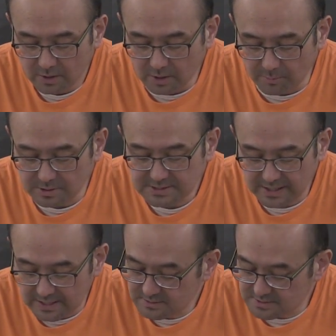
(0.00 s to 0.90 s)
Number
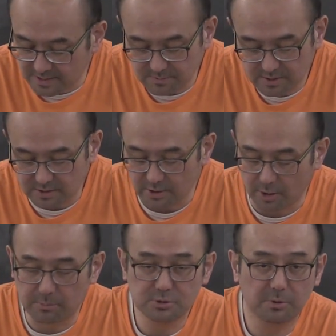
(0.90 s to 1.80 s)
10, same thing, the
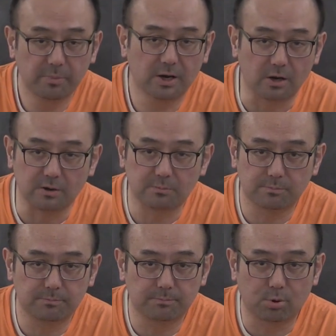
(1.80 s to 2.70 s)
numbers are bigger.